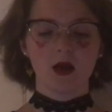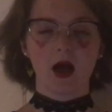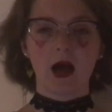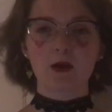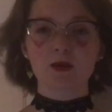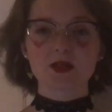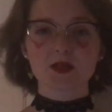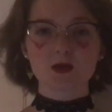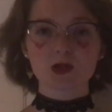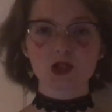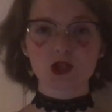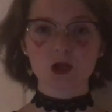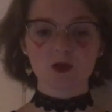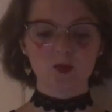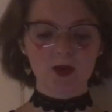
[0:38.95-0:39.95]
I was so
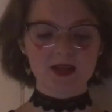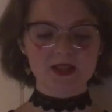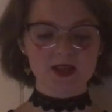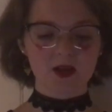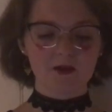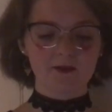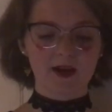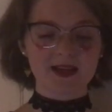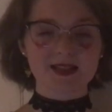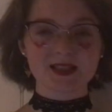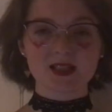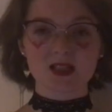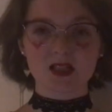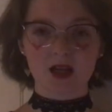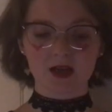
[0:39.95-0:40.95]
sure of myself, I
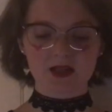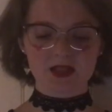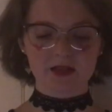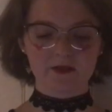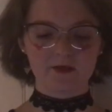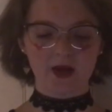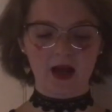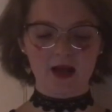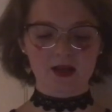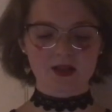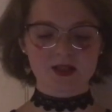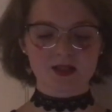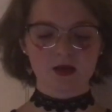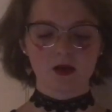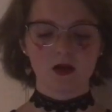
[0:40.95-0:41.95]
stuck to the facts,